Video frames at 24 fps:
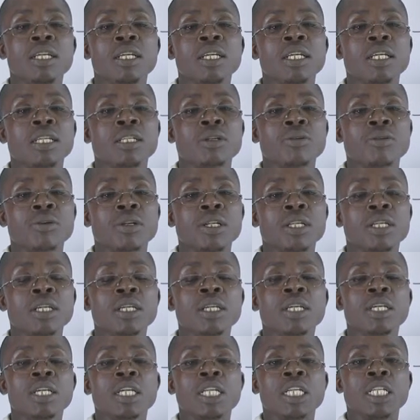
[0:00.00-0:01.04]
it will
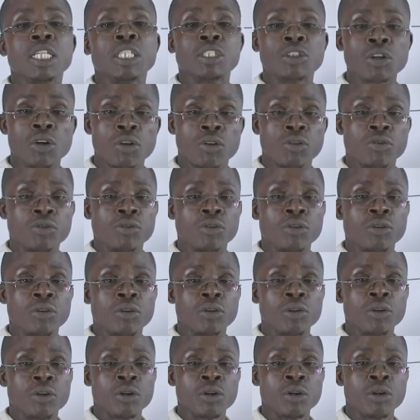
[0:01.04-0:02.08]
dissolve.
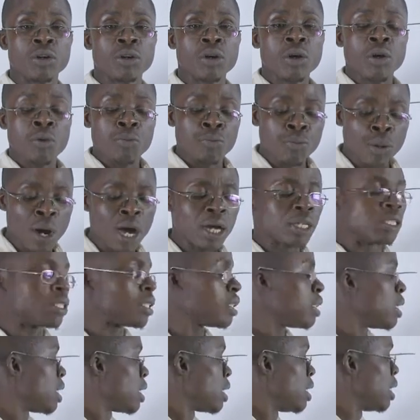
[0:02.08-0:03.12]

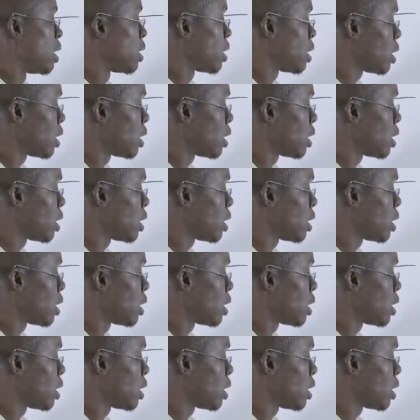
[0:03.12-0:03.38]
But the